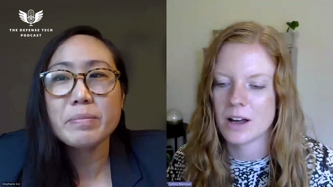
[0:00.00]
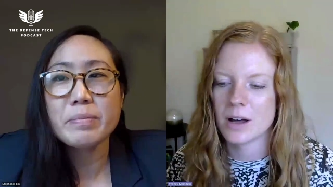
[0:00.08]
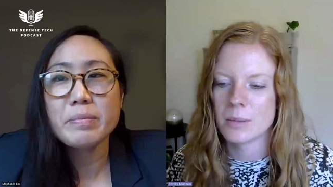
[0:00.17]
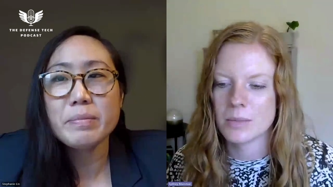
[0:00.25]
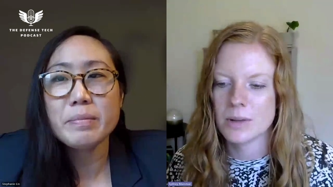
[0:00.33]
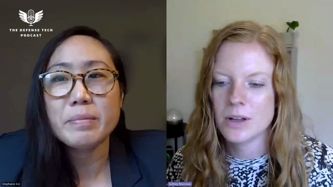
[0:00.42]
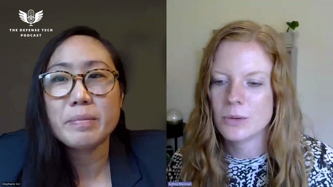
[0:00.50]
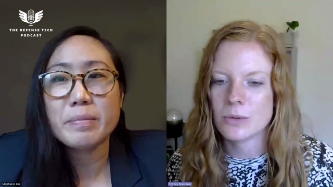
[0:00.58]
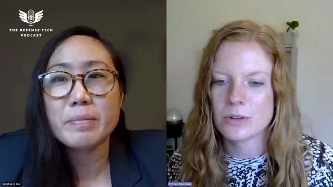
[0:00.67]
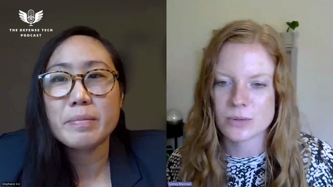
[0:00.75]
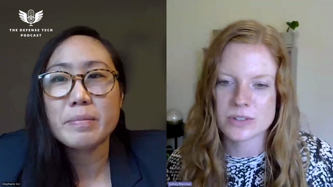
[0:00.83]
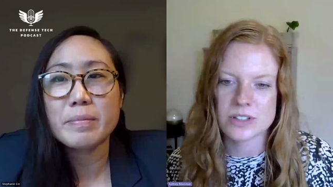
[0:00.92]
Speaker 1: um,
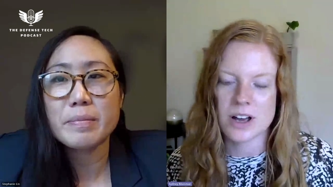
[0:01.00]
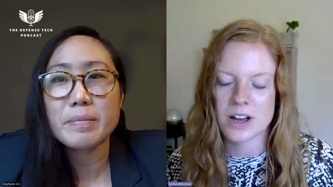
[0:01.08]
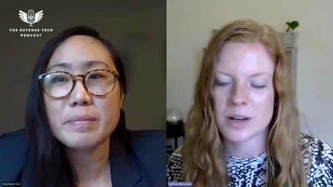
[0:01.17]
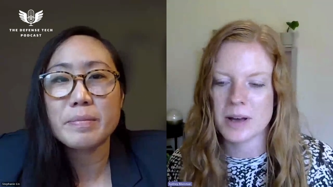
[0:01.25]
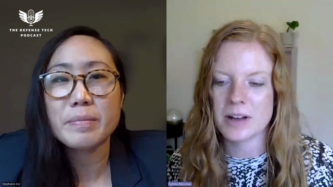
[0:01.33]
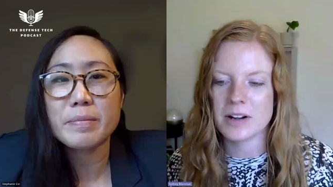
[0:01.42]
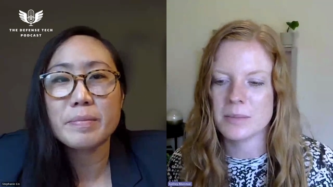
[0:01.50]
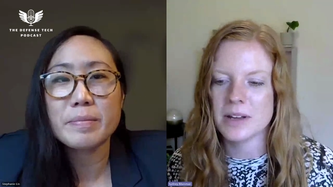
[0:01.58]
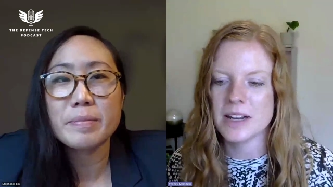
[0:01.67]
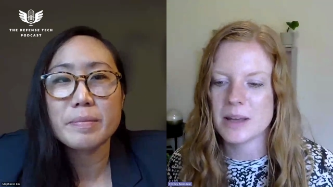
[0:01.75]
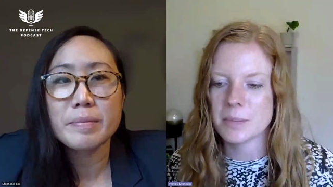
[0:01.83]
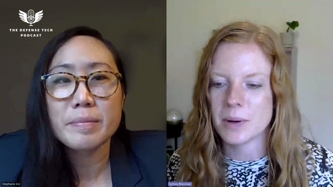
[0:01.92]
which we'll talk about in a
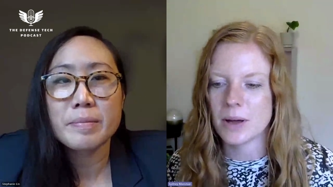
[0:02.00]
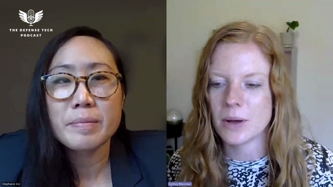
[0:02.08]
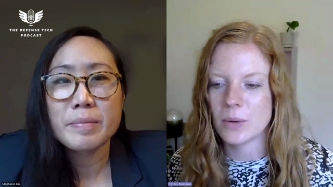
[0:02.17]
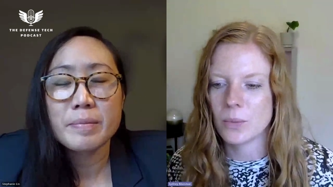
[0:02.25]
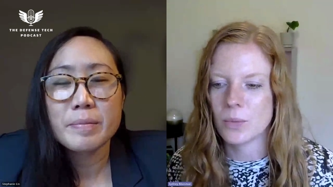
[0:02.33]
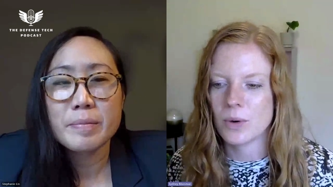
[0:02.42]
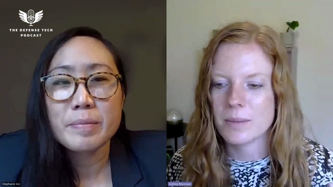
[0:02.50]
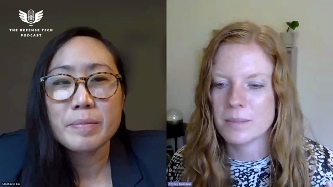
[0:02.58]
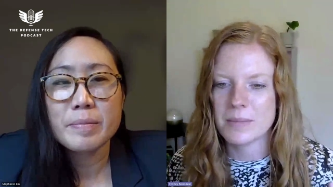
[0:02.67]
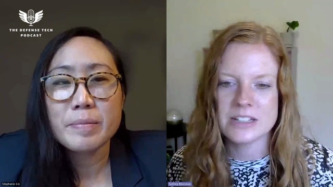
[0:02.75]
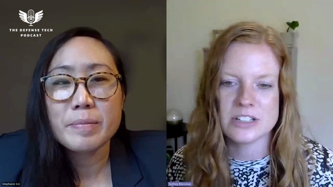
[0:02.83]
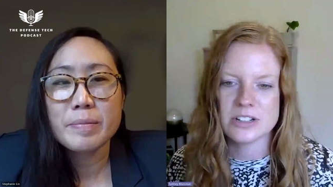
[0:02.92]
minute. But what
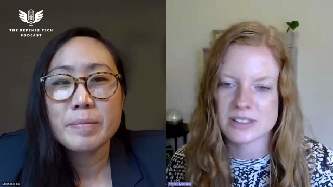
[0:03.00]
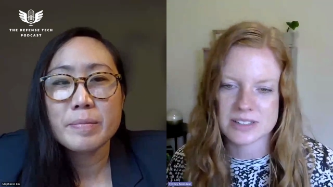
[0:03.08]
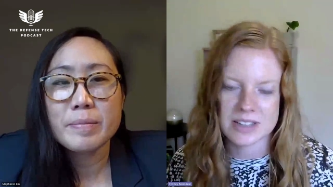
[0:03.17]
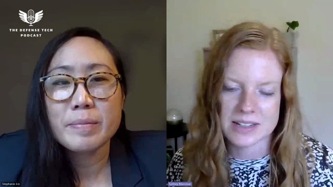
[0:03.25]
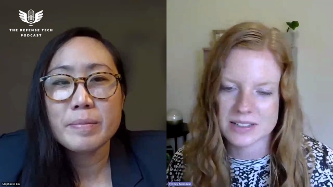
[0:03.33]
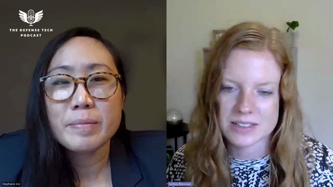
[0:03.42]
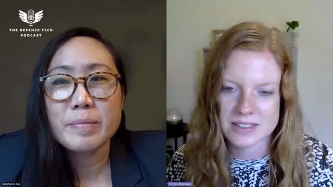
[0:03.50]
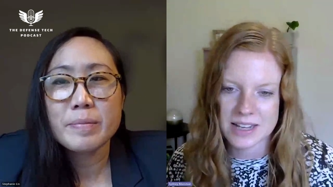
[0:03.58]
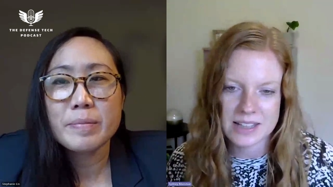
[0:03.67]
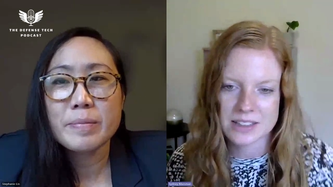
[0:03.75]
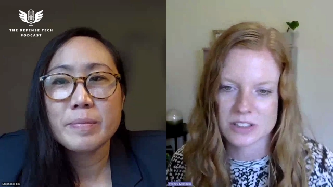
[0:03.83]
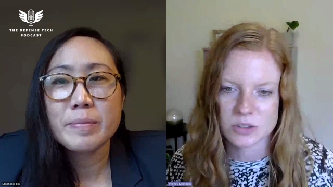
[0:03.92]
made you decide to
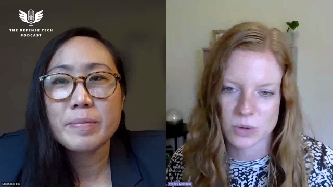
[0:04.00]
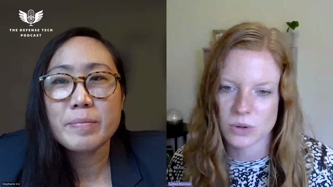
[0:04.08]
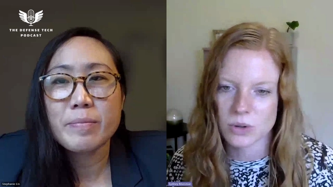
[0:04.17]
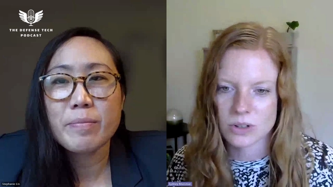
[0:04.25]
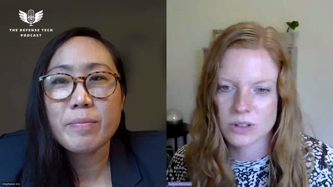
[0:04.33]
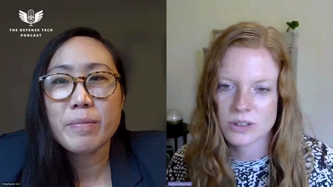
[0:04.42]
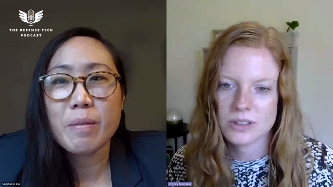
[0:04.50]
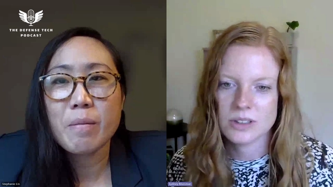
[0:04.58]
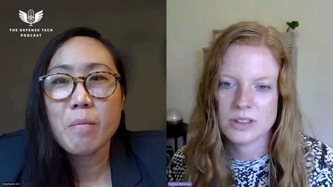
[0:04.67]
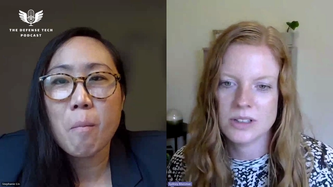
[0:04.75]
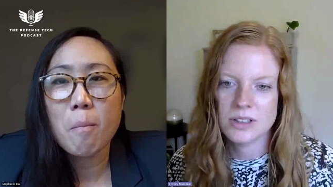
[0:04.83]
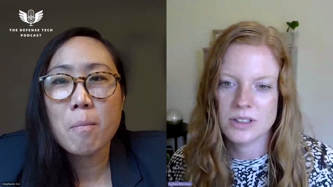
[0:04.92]
take this role?
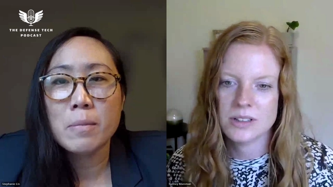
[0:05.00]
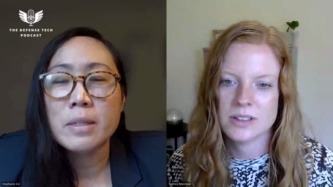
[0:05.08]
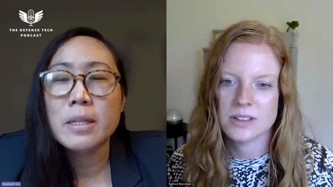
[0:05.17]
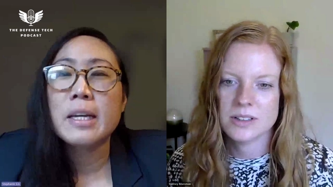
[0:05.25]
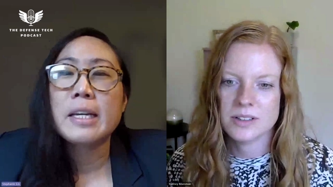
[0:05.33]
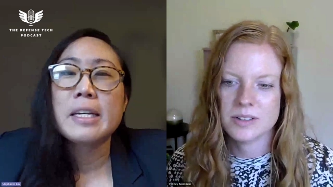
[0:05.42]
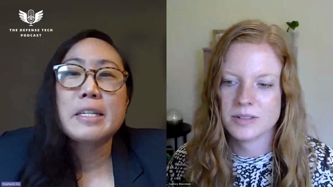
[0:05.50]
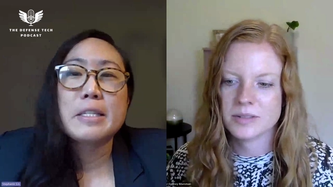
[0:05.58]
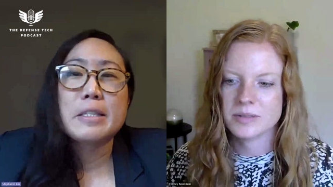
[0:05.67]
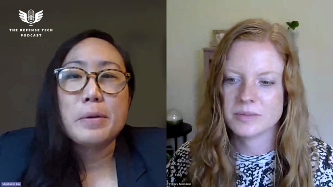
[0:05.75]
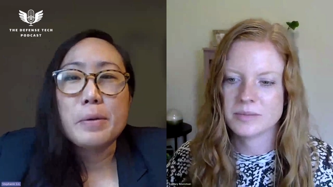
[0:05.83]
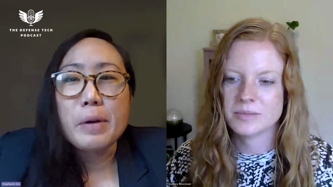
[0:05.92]

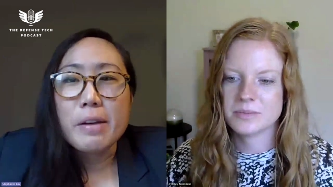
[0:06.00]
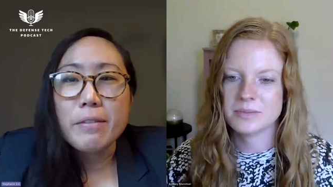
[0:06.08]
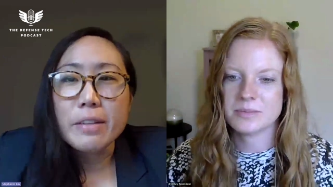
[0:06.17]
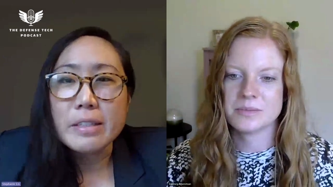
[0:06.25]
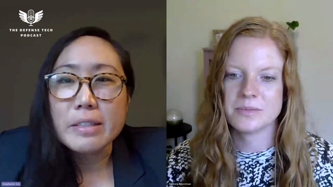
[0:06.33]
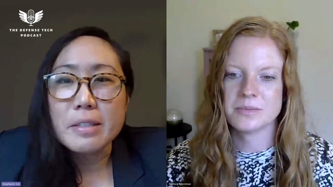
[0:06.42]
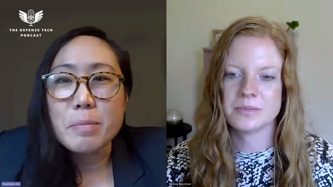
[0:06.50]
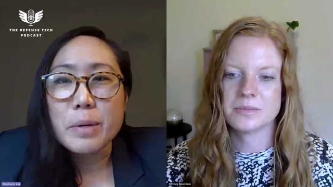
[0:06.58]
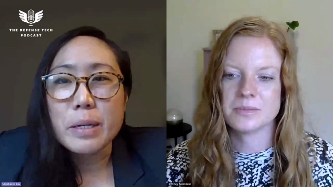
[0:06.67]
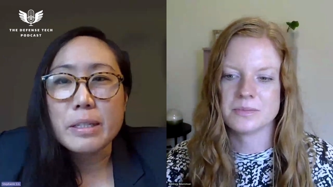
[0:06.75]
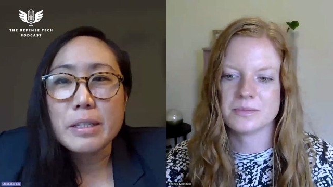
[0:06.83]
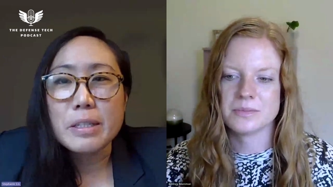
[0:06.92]
Speaker 2: So, having
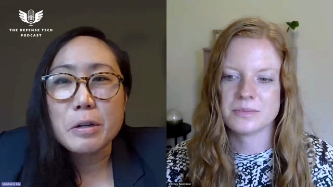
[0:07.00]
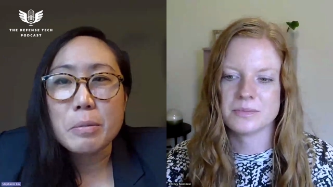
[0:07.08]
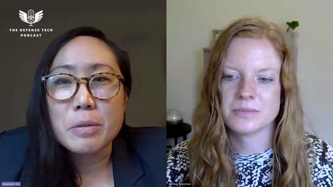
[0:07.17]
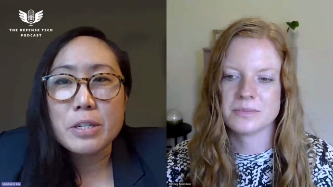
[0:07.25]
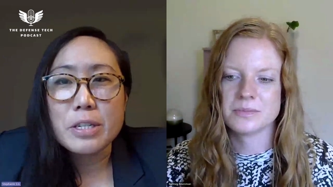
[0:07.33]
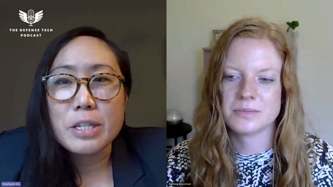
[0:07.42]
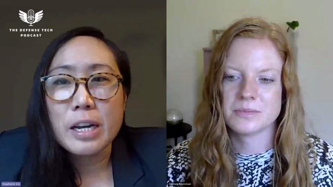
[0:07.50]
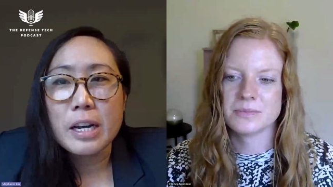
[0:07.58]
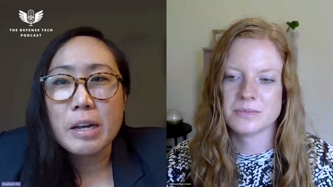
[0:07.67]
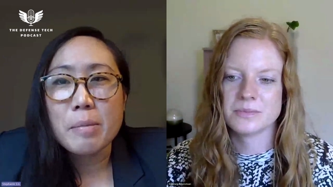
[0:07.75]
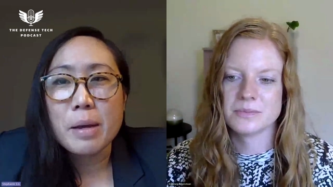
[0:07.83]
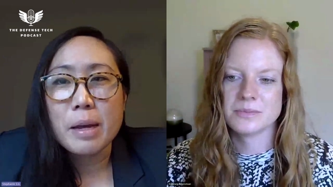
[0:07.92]
spent so much
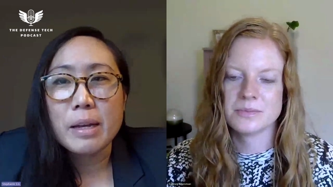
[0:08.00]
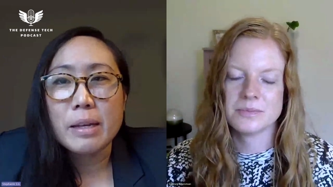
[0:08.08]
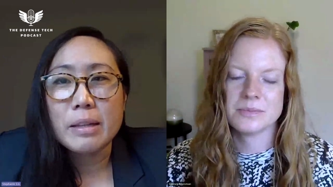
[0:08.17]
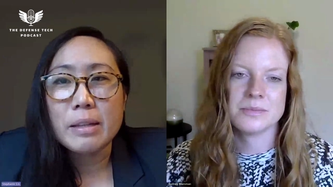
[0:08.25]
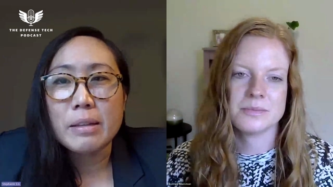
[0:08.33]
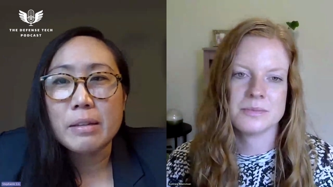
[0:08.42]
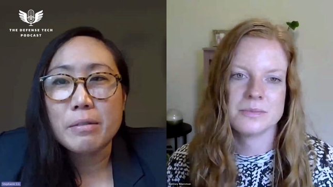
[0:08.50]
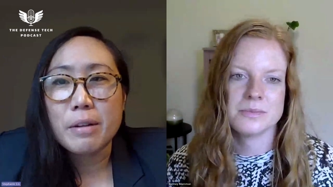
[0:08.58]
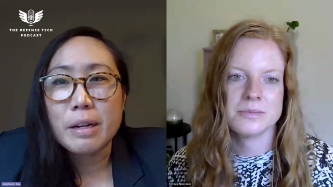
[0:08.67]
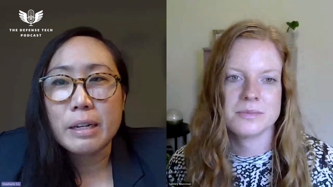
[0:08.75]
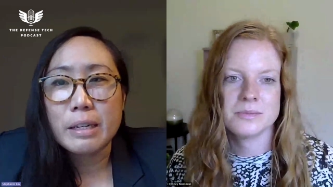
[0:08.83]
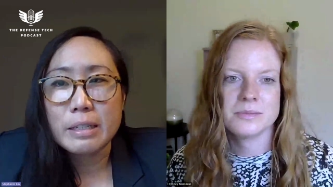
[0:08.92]
time at the
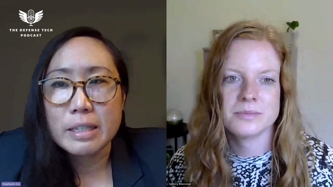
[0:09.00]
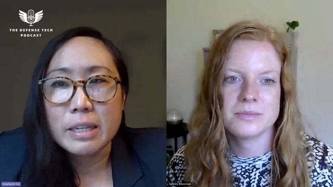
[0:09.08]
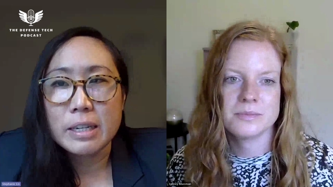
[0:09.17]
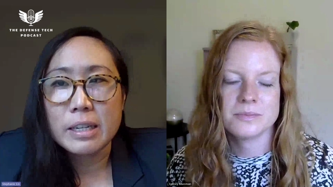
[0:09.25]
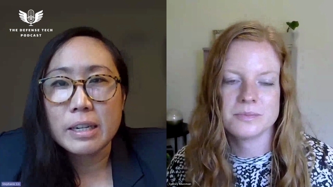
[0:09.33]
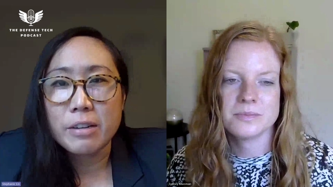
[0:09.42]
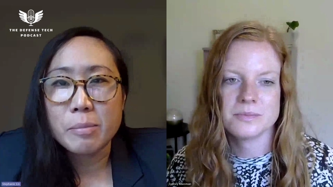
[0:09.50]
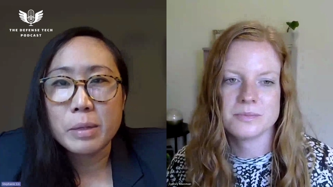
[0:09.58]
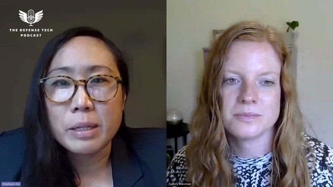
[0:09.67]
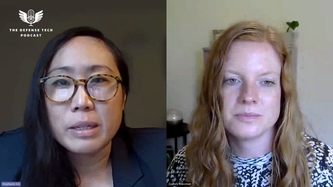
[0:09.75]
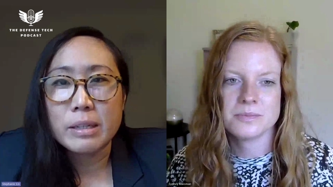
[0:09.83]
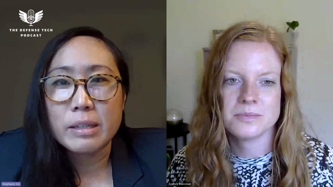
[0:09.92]
right hand side of the
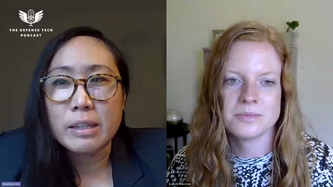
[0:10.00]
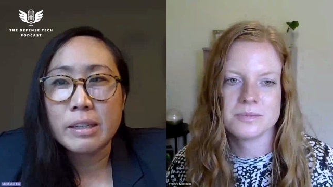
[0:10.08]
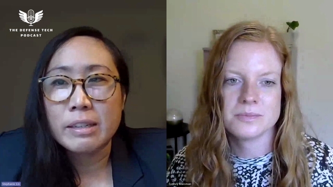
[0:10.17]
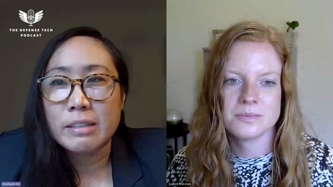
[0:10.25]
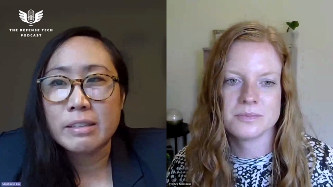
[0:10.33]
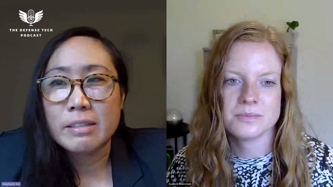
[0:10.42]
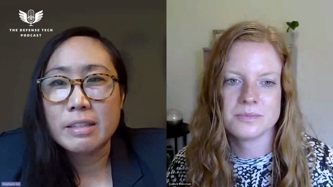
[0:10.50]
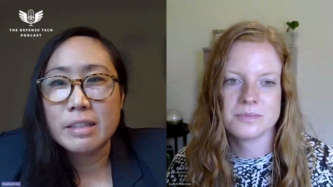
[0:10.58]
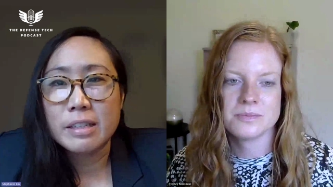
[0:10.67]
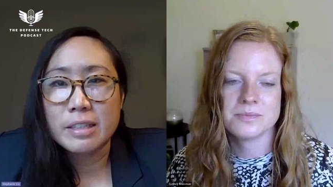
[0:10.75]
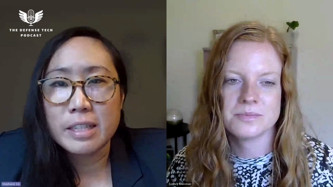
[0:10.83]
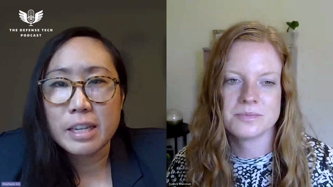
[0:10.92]
government and in
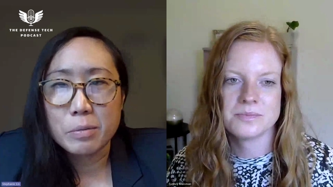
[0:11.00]
its